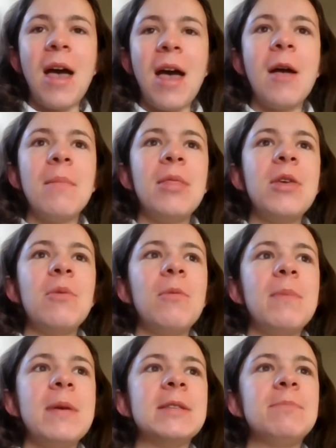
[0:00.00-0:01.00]
that
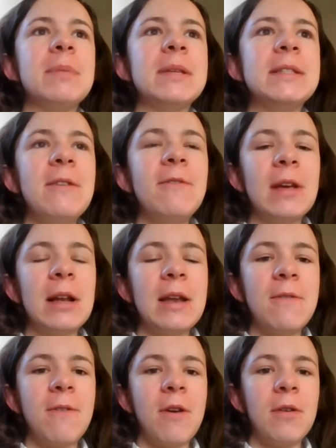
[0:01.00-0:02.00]
will be
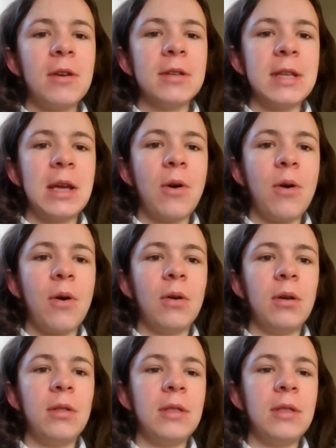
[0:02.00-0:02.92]
specifically focusing on